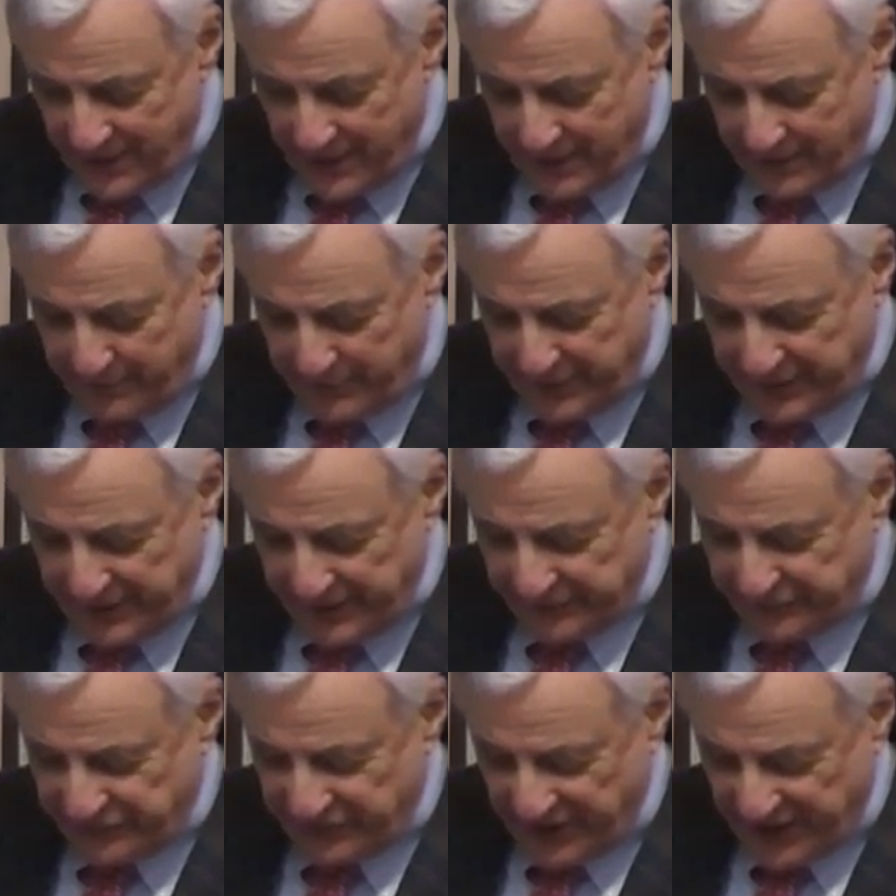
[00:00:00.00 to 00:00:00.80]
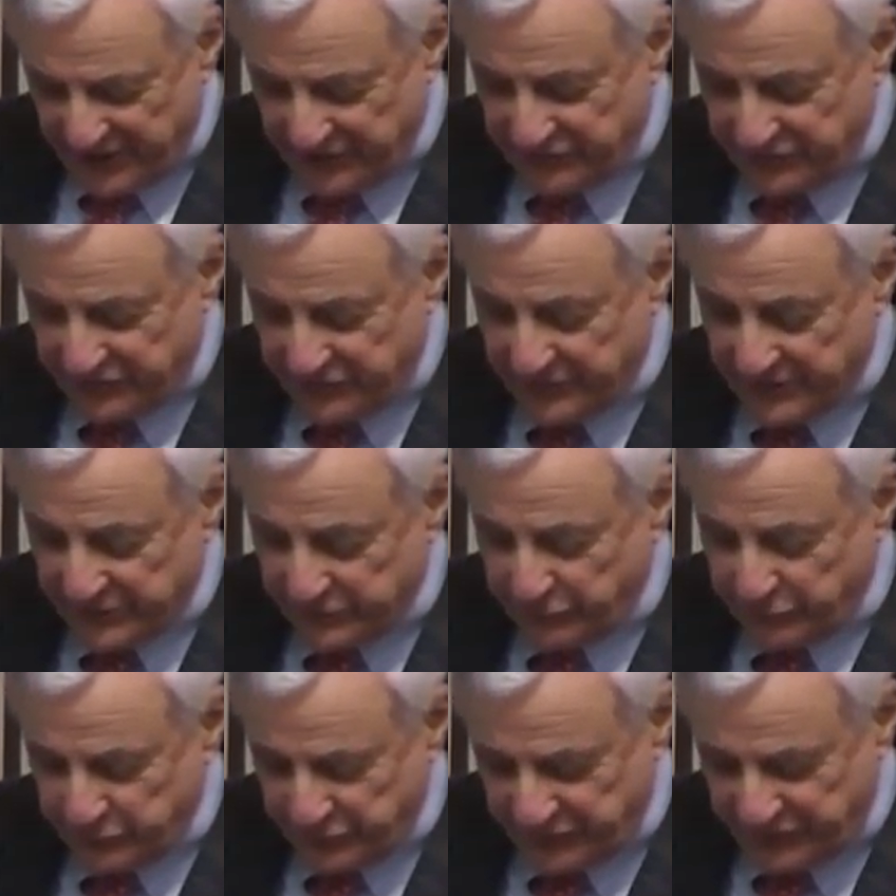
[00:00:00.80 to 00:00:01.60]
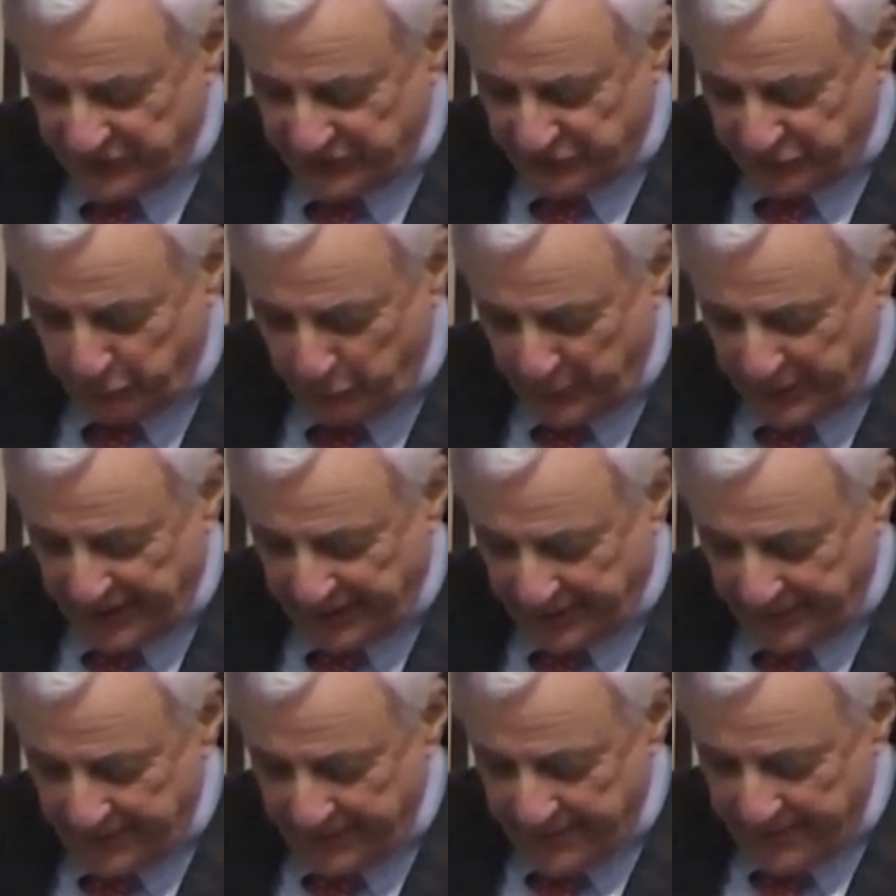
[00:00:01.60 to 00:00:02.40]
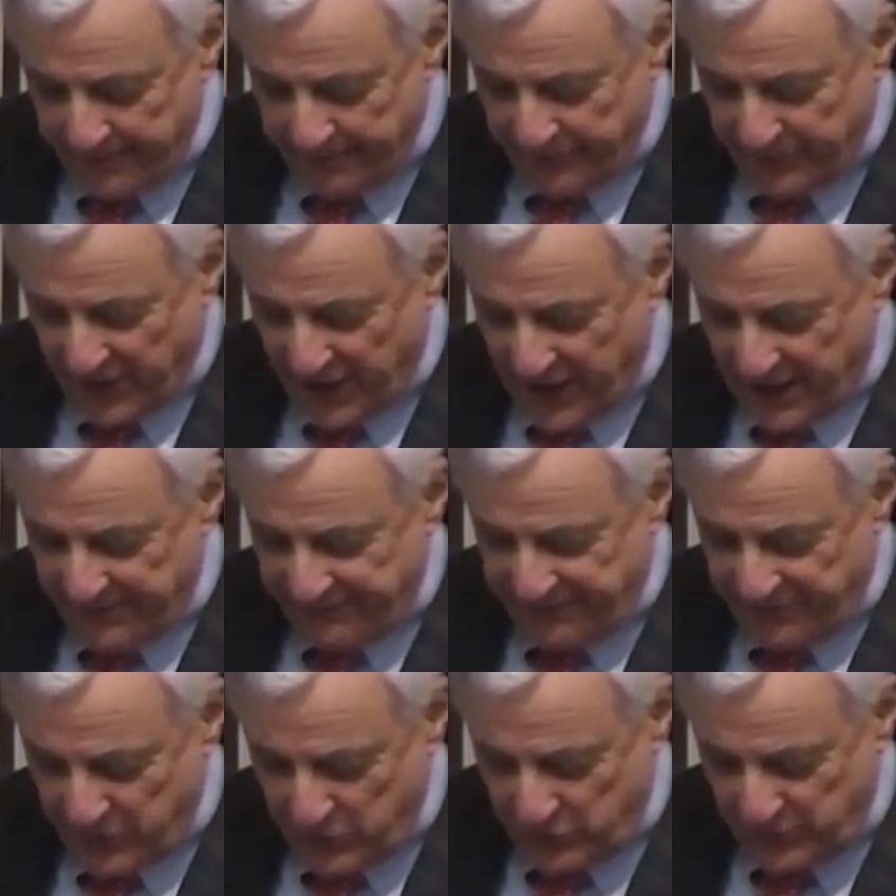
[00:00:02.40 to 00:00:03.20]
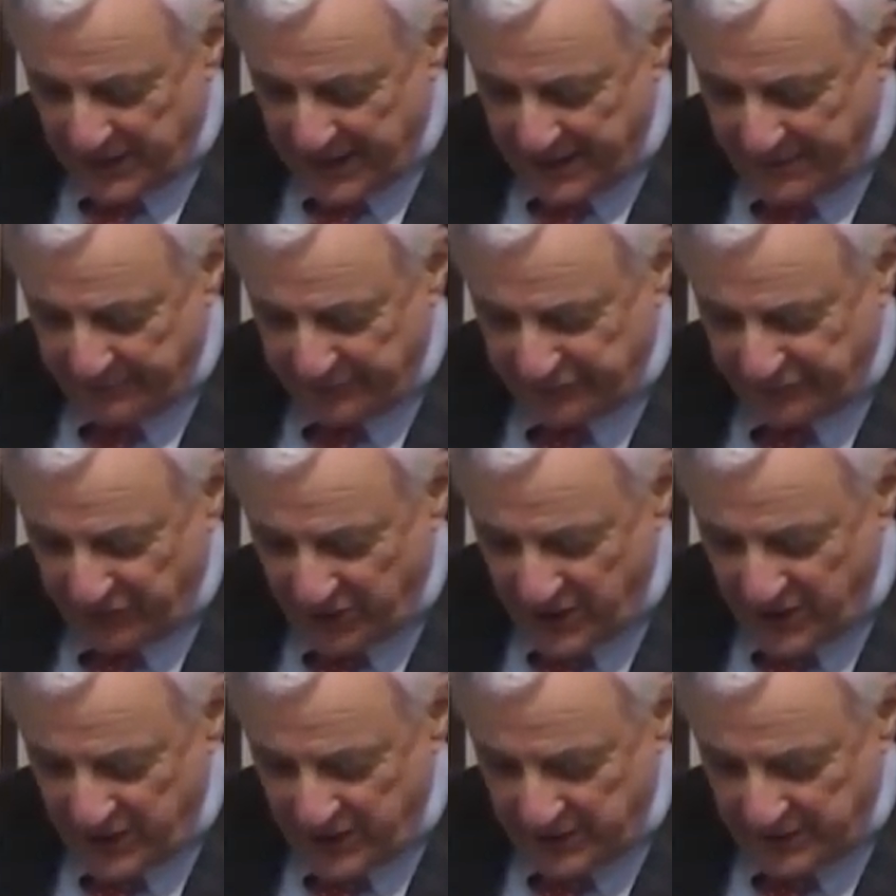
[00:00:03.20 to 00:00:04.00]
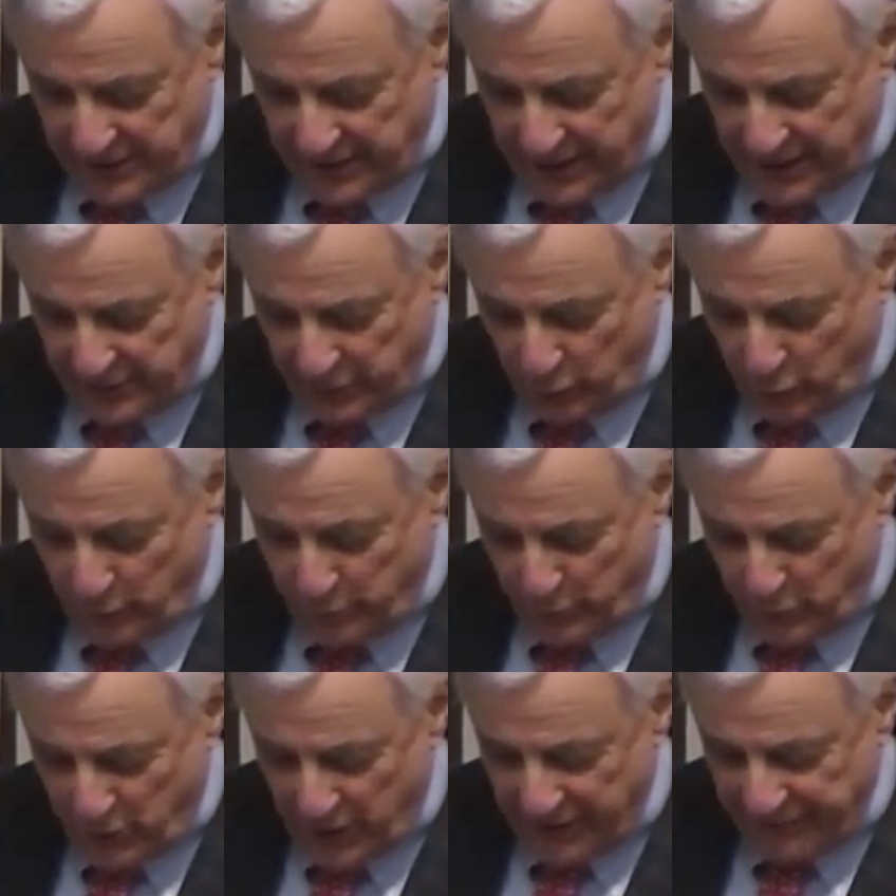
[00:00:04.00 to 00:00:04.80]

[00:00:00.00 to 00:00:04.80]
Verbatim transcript: uh, but it says this was this week. The iPhone, Amazon, and Uber